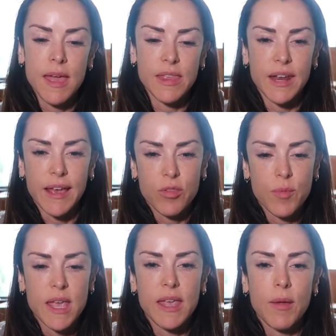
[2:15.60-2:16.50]
in the next
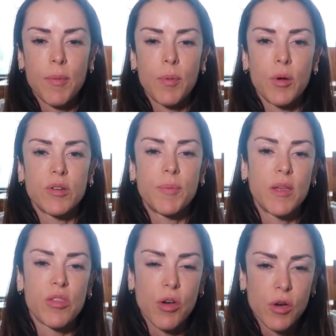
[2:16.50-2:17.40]
week. But
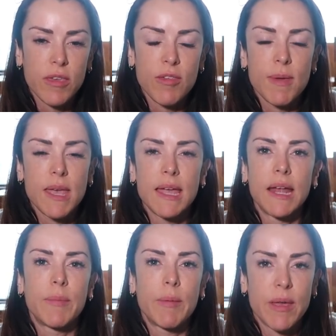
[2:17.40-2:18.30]
upon talking to me
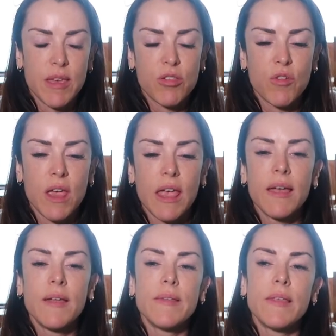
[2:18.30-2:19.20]
and about my
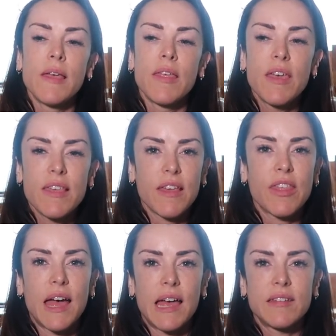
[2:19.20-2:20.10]
history, things
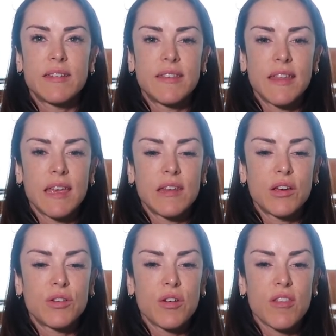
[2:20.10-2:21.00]
like that, the
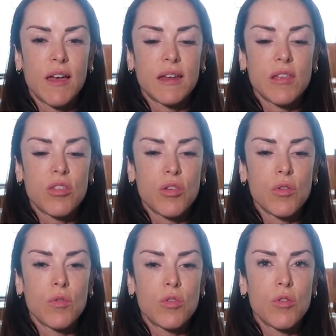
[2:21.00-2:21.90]
doctor decided
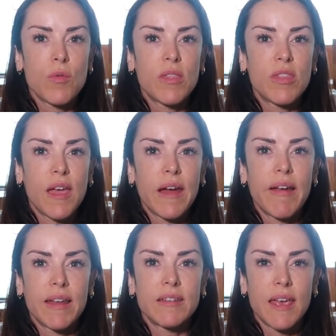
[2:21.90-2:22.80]
to do it there
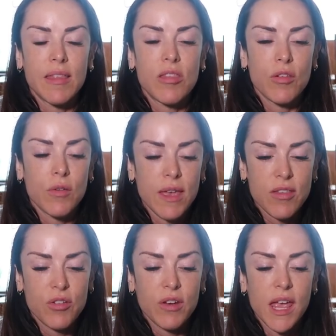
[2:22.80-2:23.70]
and then. So
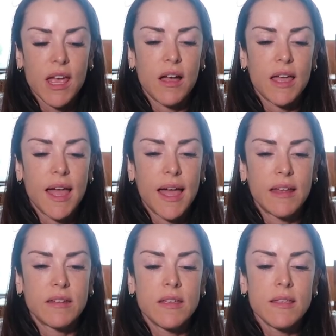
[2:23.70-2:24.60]
yesterday I
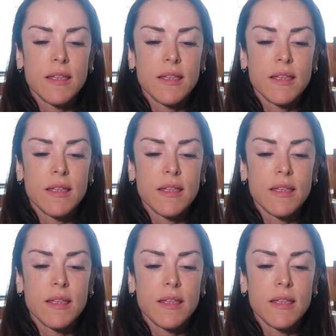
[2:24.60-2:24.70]
had